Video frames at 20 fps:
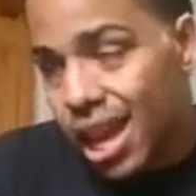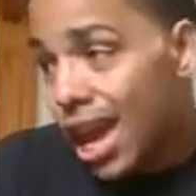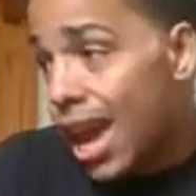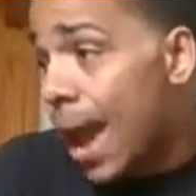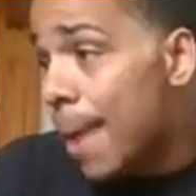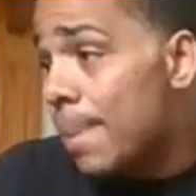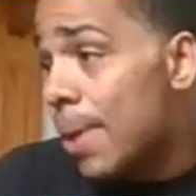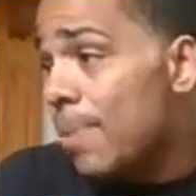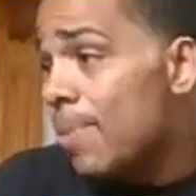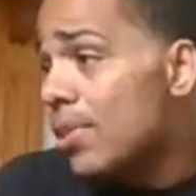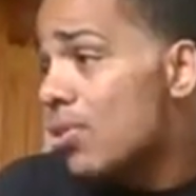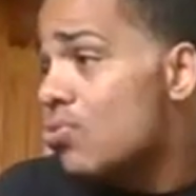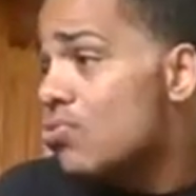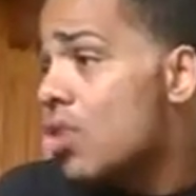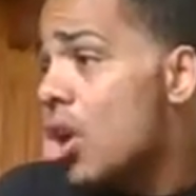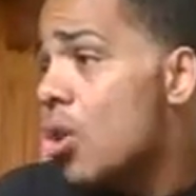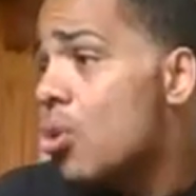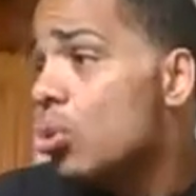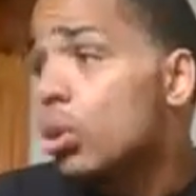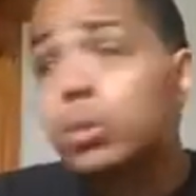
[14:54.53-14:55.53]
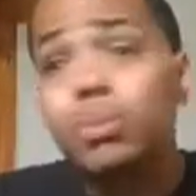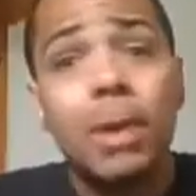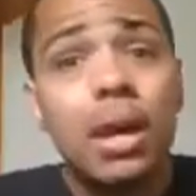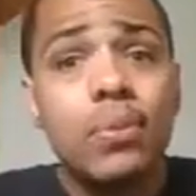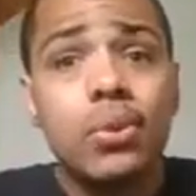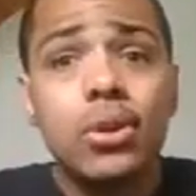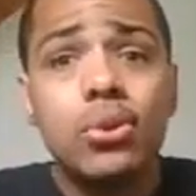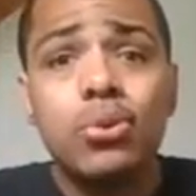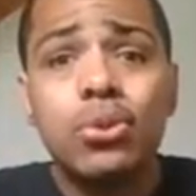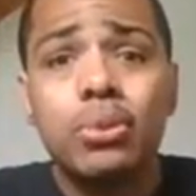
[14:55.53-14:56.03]
And maybe who knows?
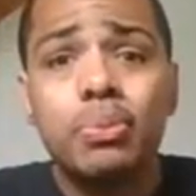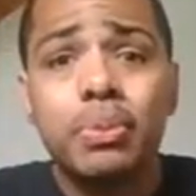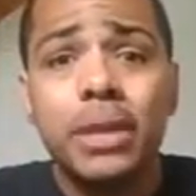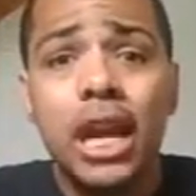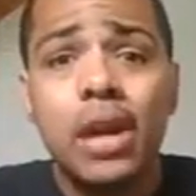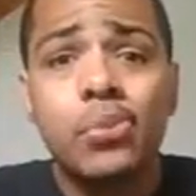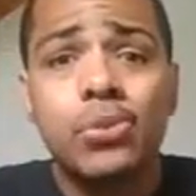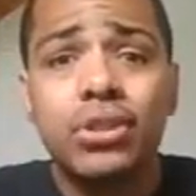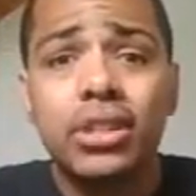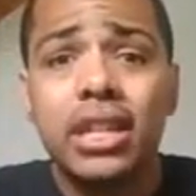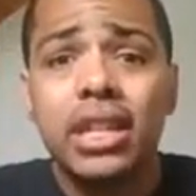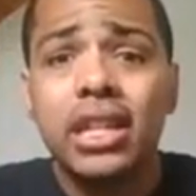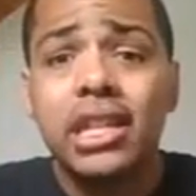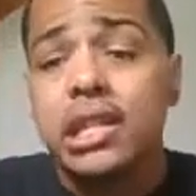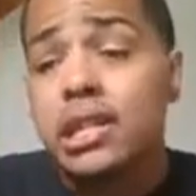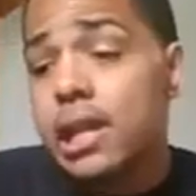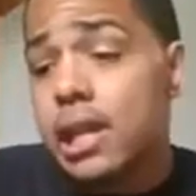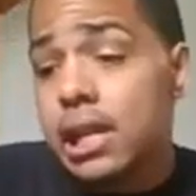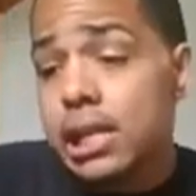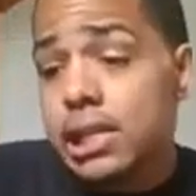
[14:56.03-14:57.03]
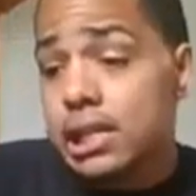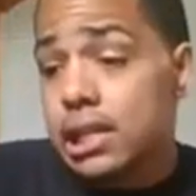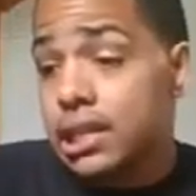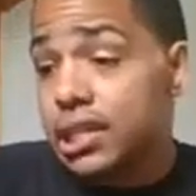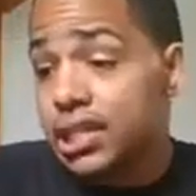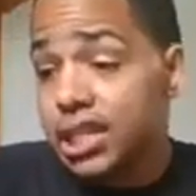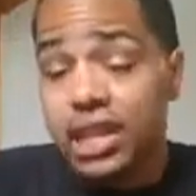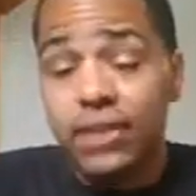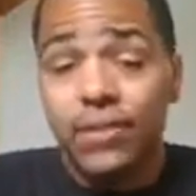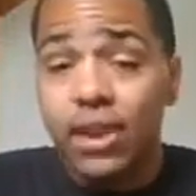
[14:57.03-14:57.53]
Maybe we'll be able to get
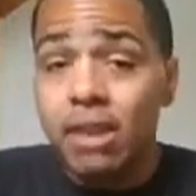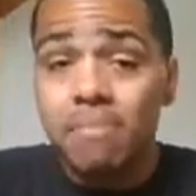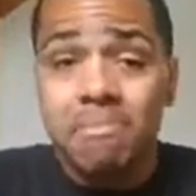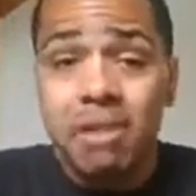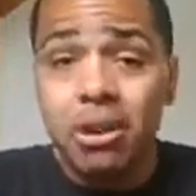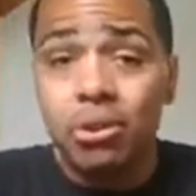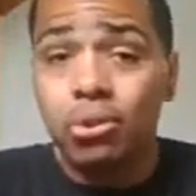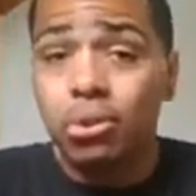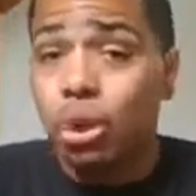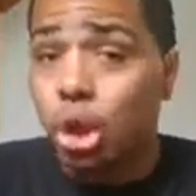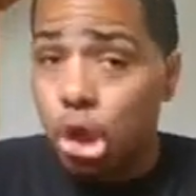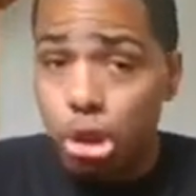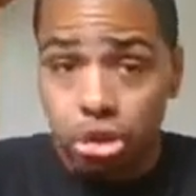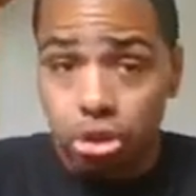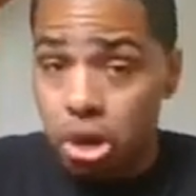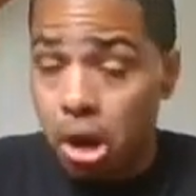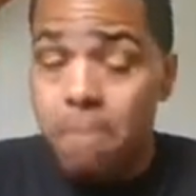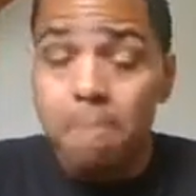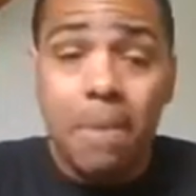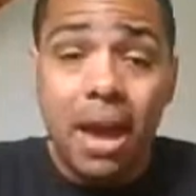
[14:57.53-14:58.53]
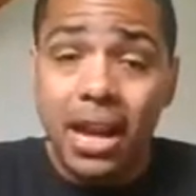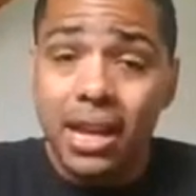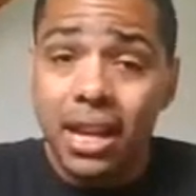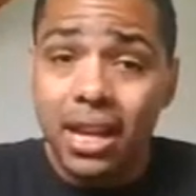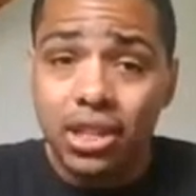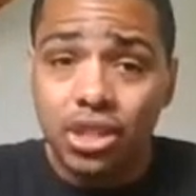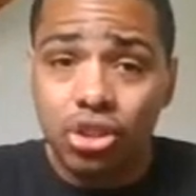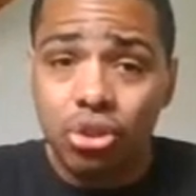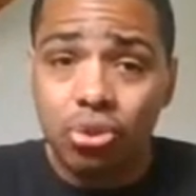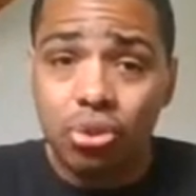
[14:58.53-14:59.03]
Stephen Amell to come back
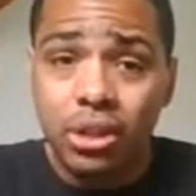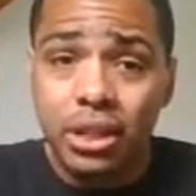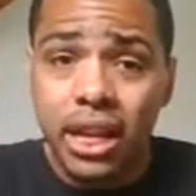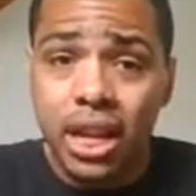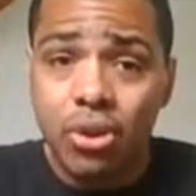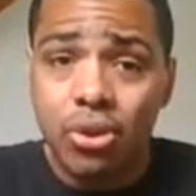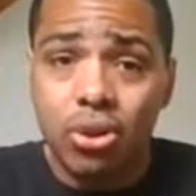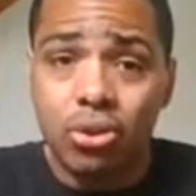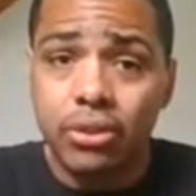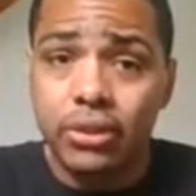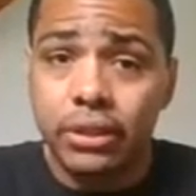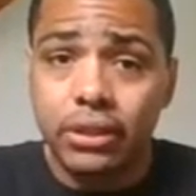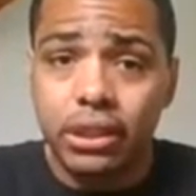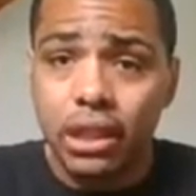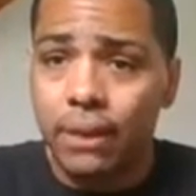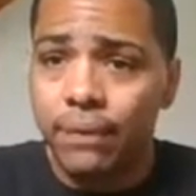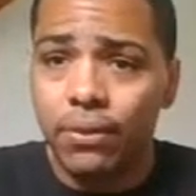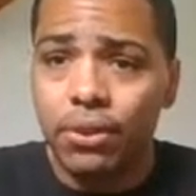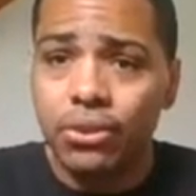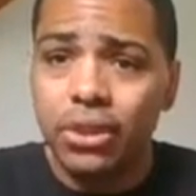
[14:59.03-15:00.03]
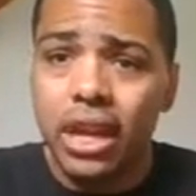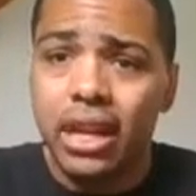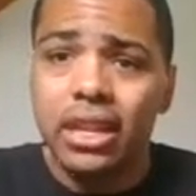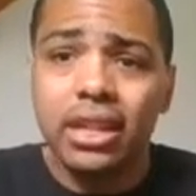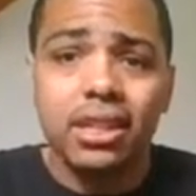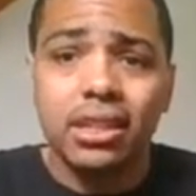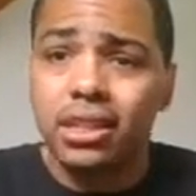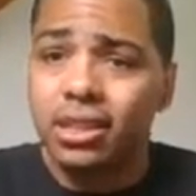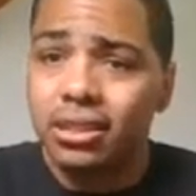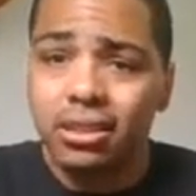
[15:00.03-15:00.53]
as Green Arrow because I've heard that he
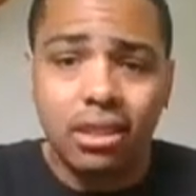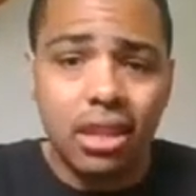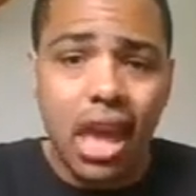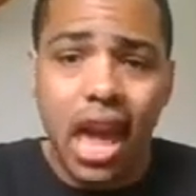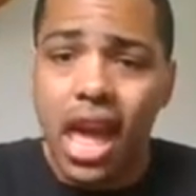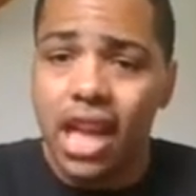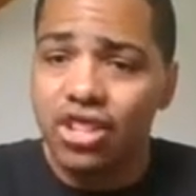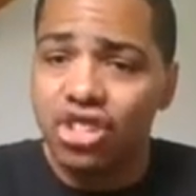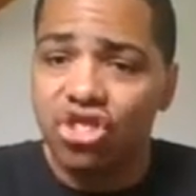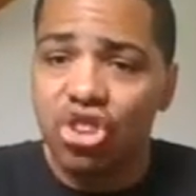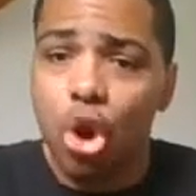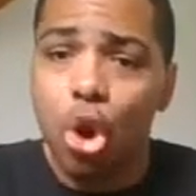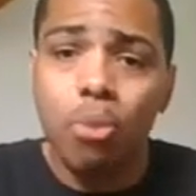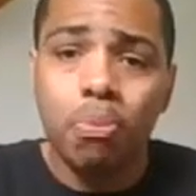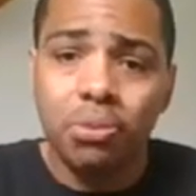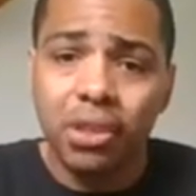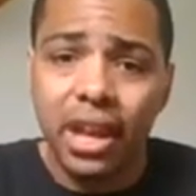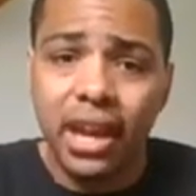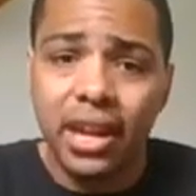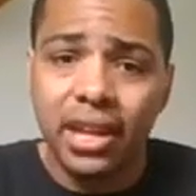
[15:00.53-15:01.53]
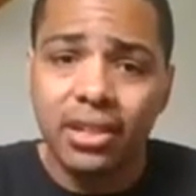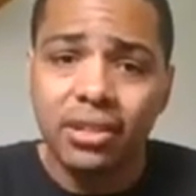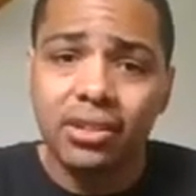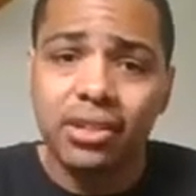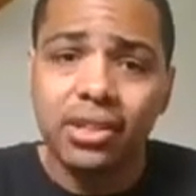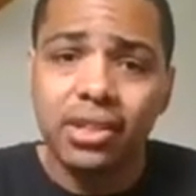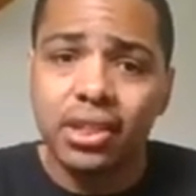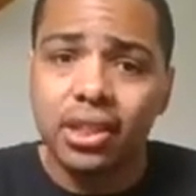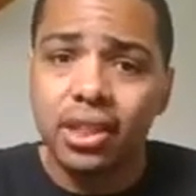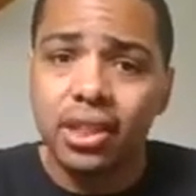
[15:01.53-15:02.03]
has no
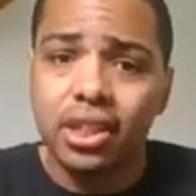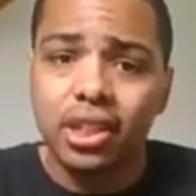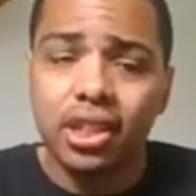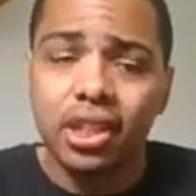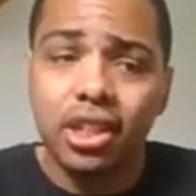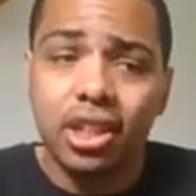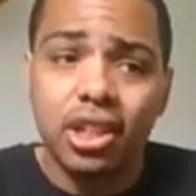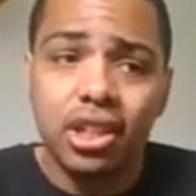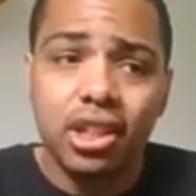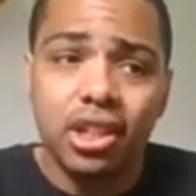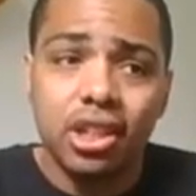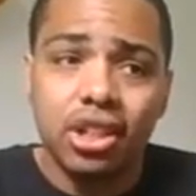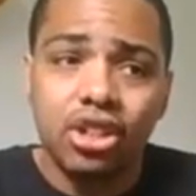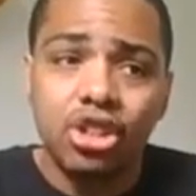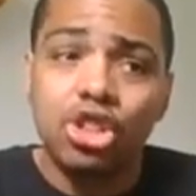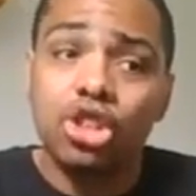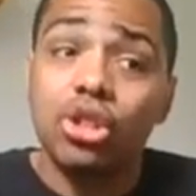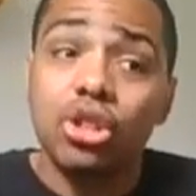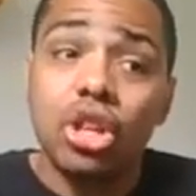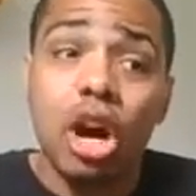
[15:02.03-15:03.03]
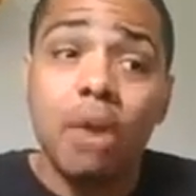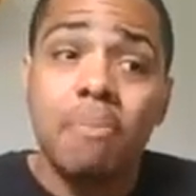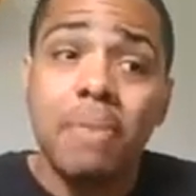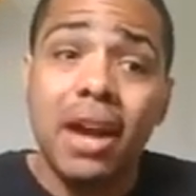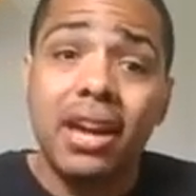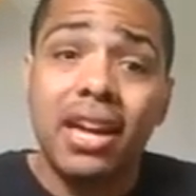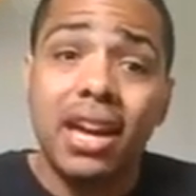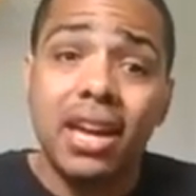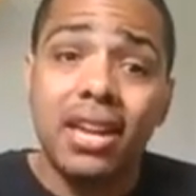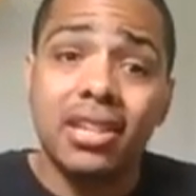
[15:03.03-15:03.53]
plans to come
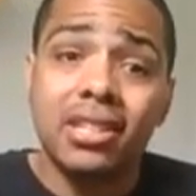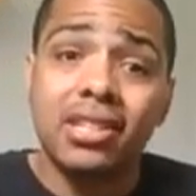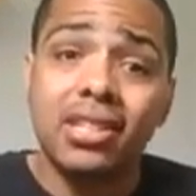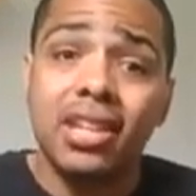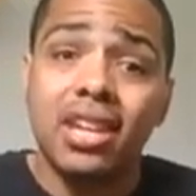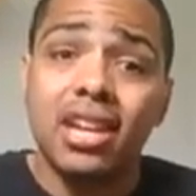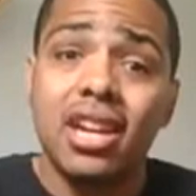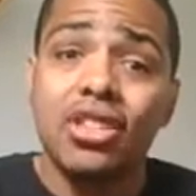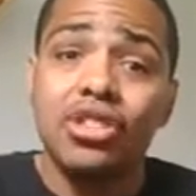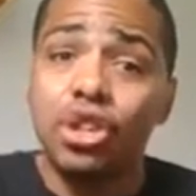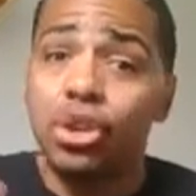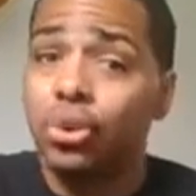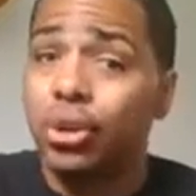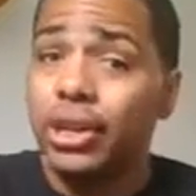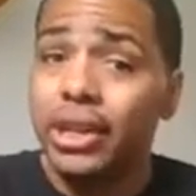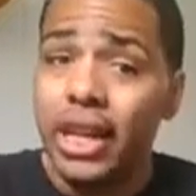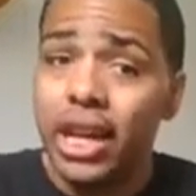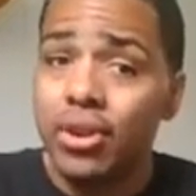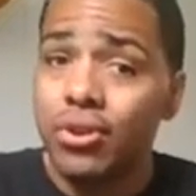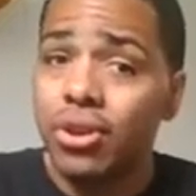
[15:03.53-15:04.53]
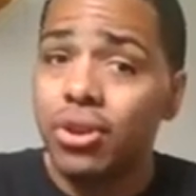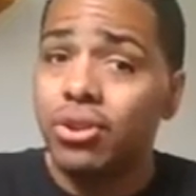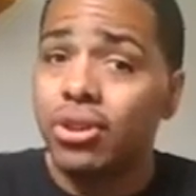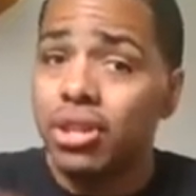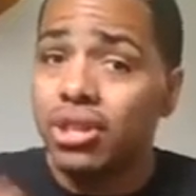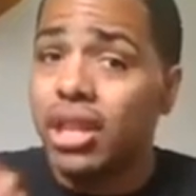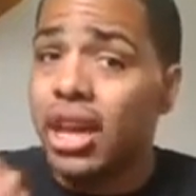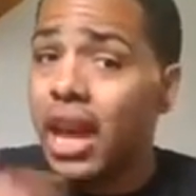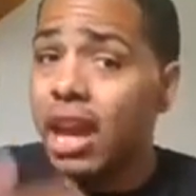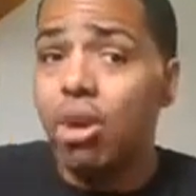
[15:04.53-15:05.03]
back as the Green Arrow
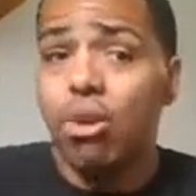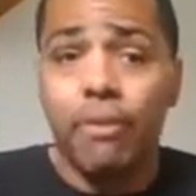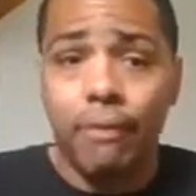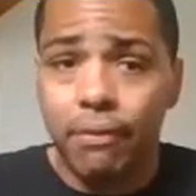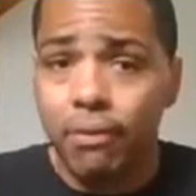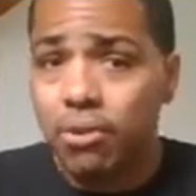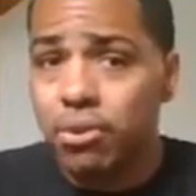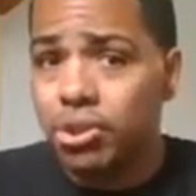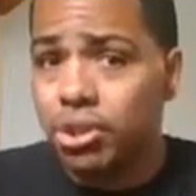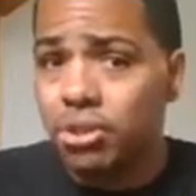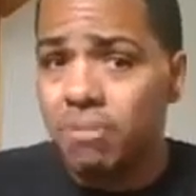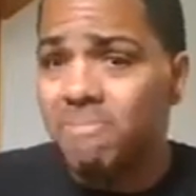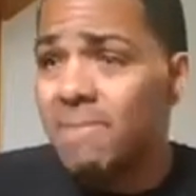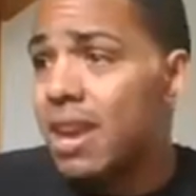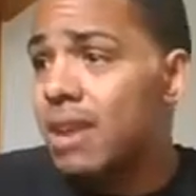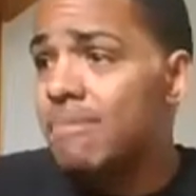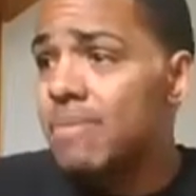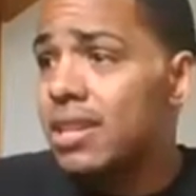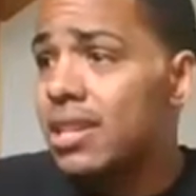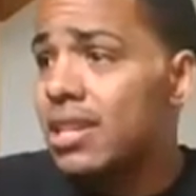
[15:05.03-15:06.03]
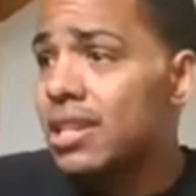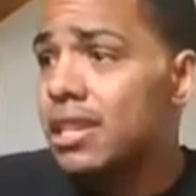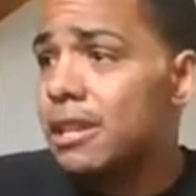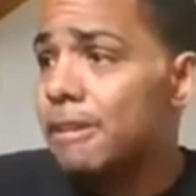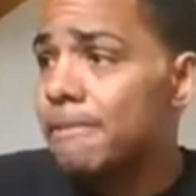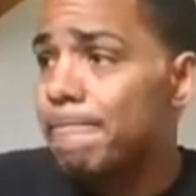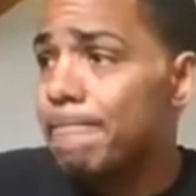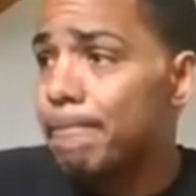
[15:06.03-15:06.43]
in the Arrowverse. So maybe